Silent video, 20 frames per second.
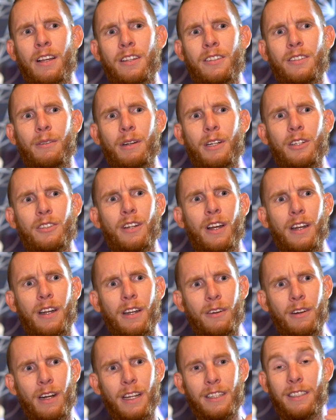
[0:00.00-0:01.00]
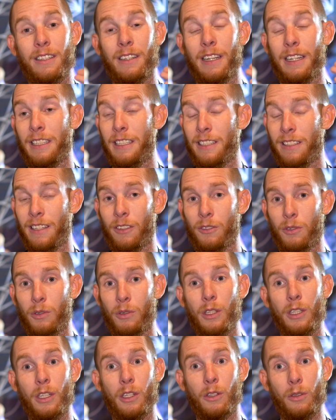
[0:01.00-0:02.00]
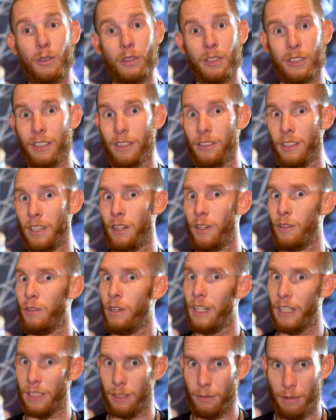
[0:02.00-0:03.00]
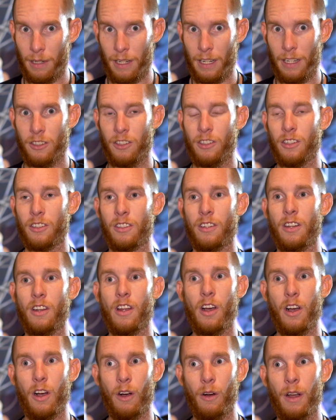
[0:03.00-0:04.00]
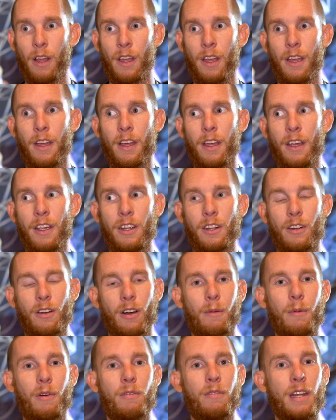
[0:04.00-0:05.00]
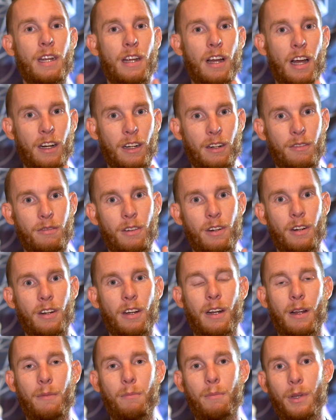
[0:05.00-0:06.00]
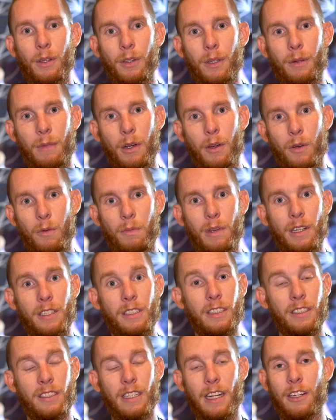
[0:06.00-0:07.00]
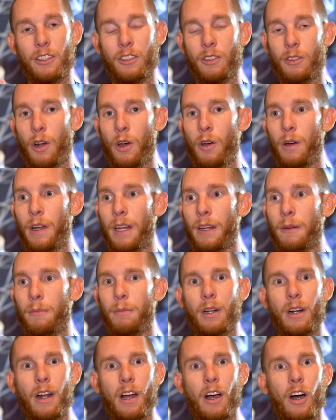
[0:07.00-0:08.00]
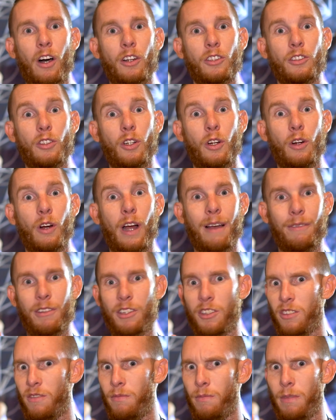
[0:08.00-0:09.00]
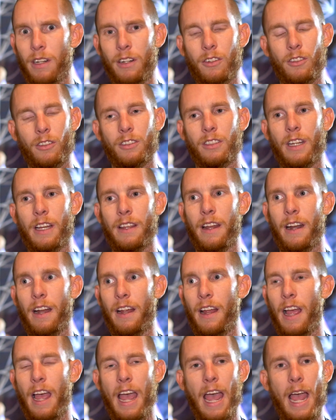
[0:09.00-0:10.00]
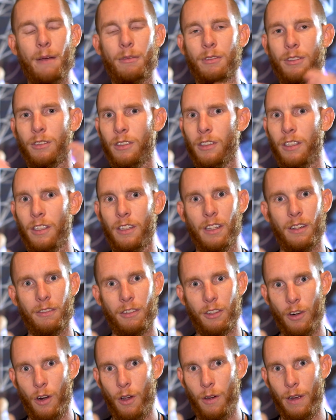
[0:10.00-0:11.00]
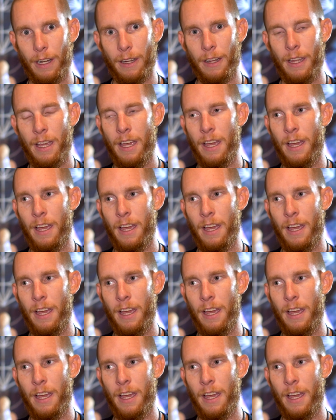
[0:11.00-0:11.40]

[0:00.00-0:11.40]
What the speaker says: somebody who's not interested, like, this sounds really cool, this sounds like a great experience. Just know, I'm a videographer and I'm building my own business that is growing, but I also have this spiritual side that I absolutely love growing,